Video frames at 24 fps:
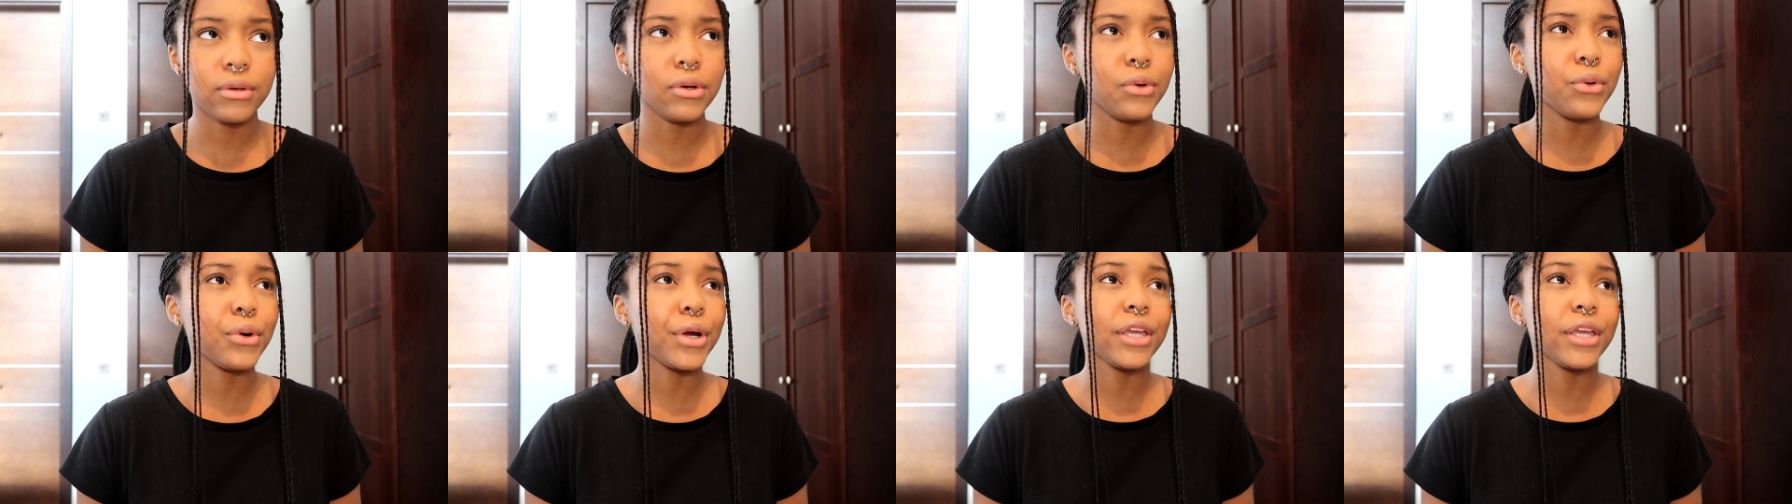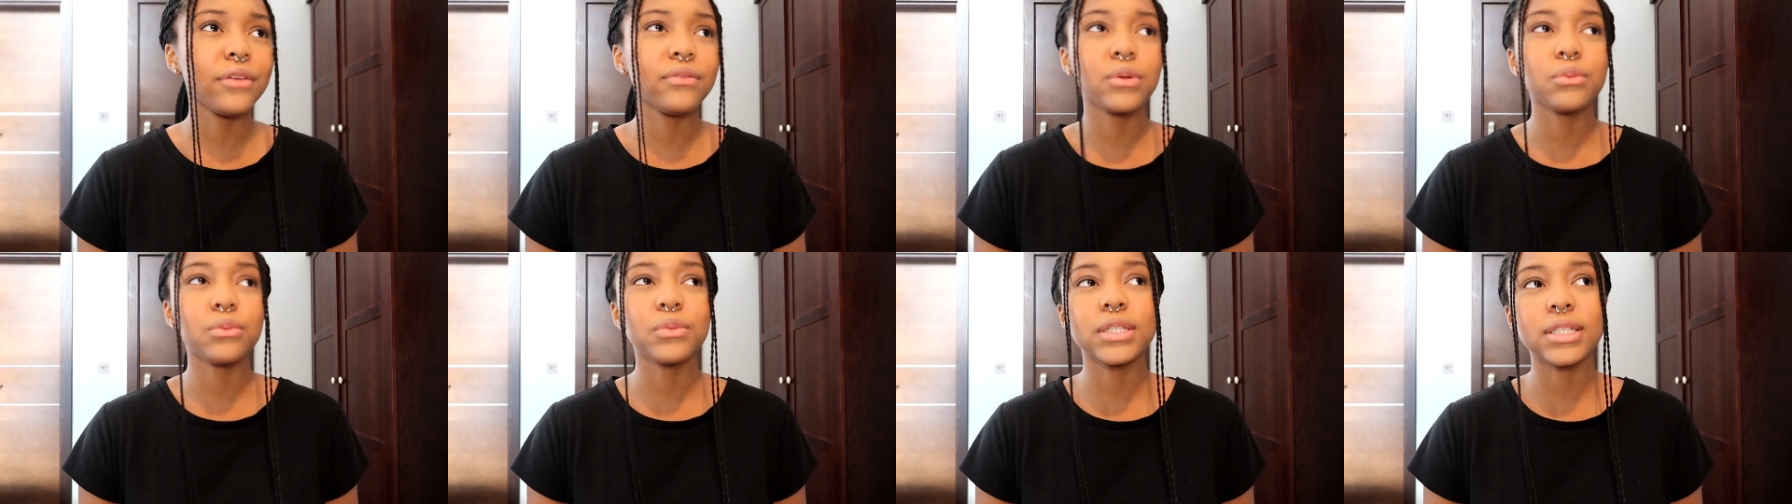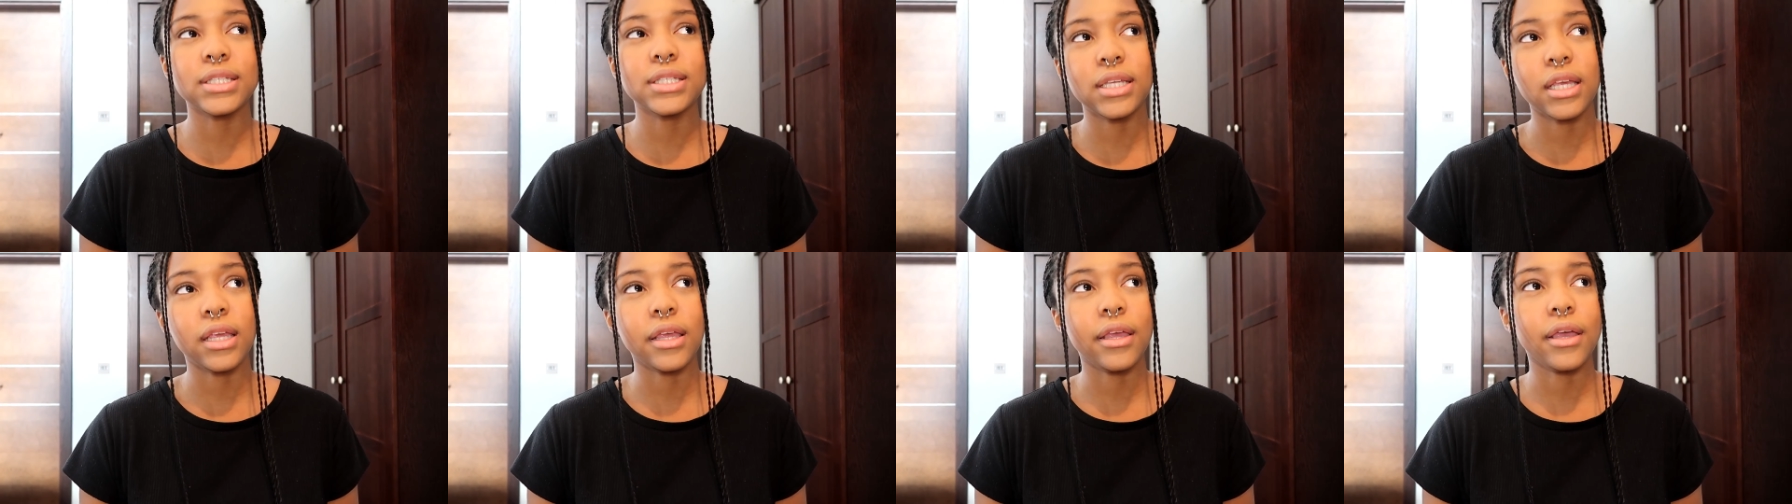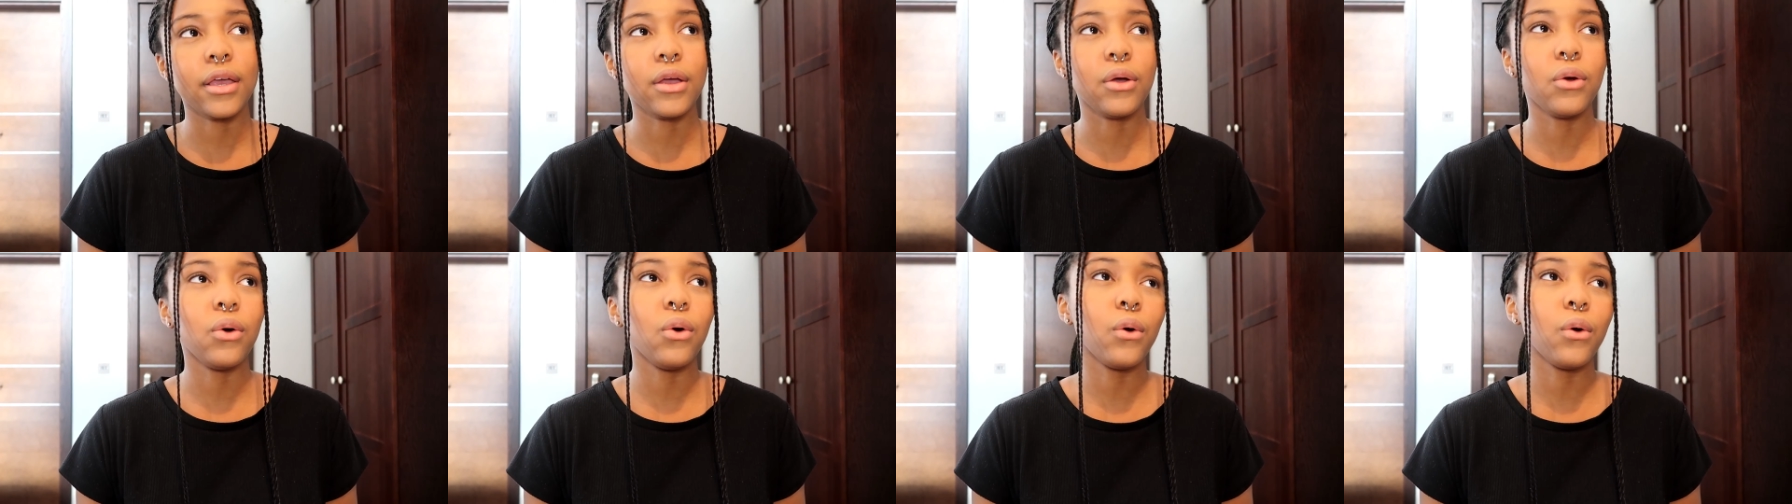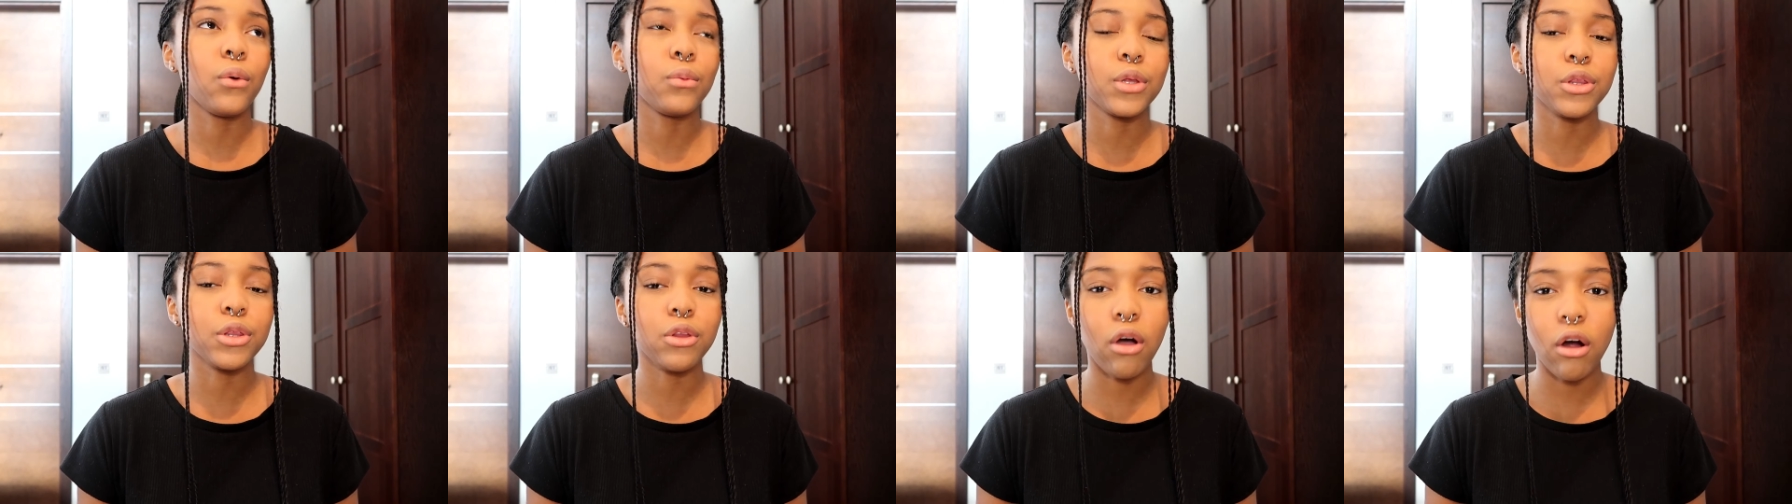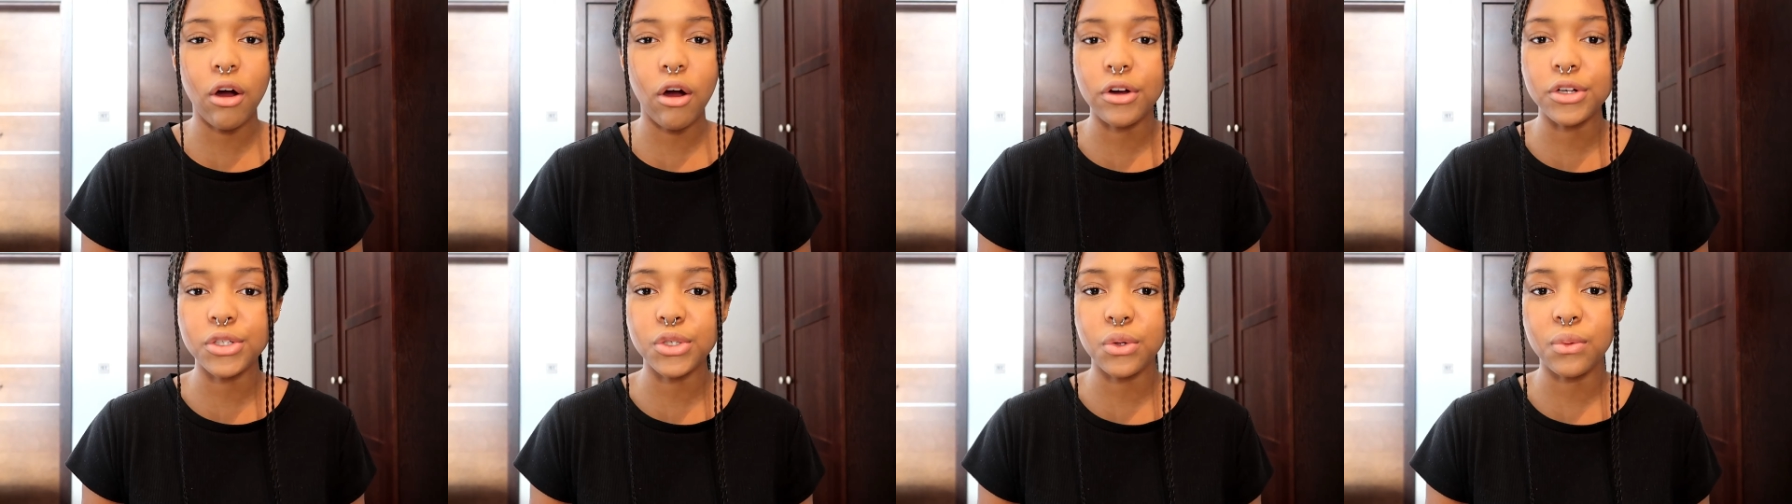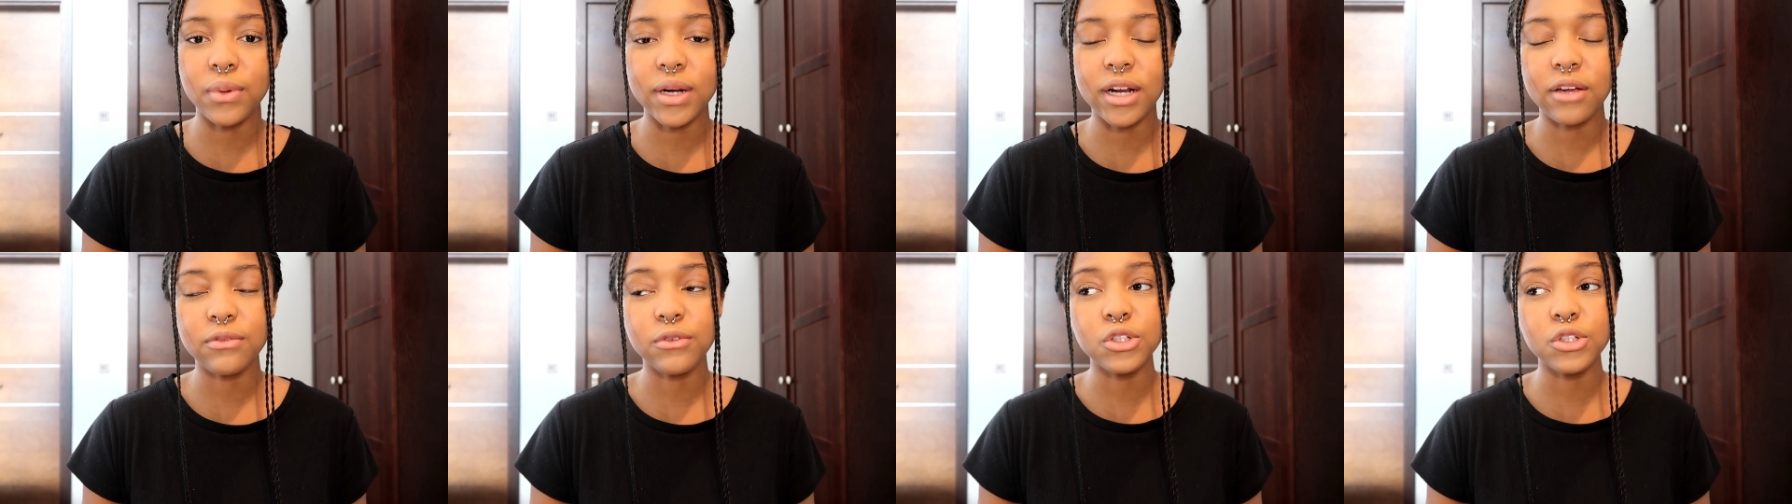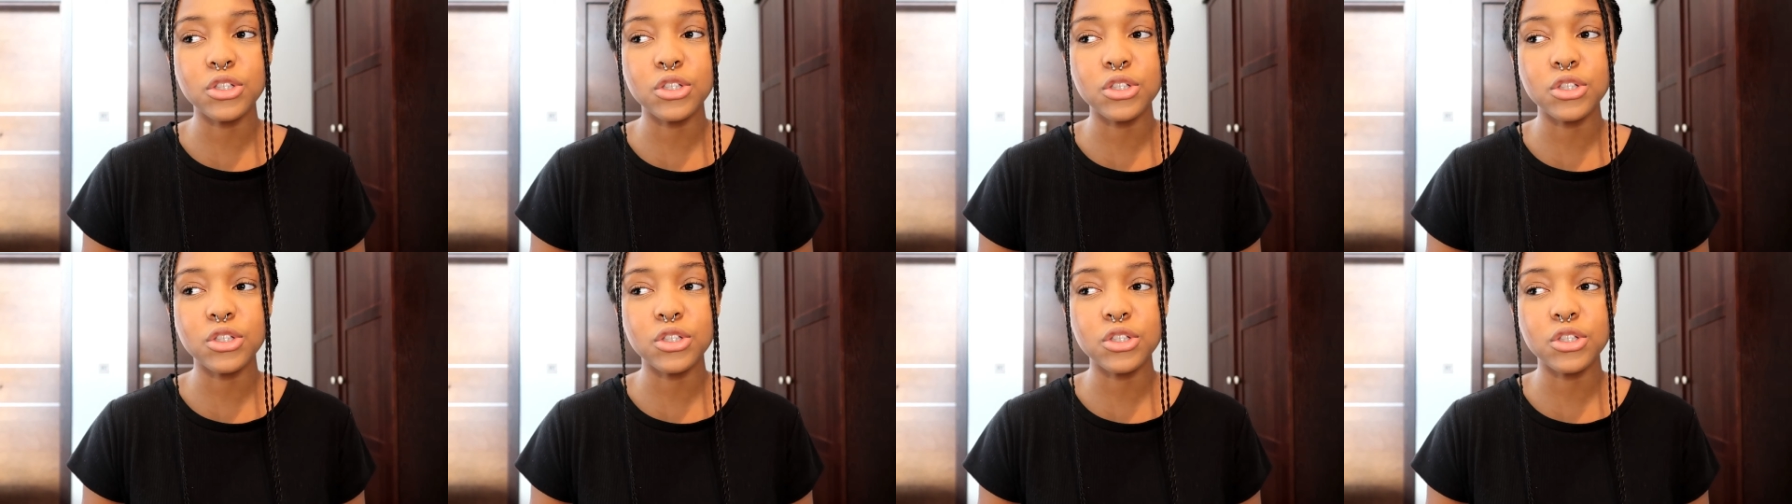or even with singing or with art or whatever.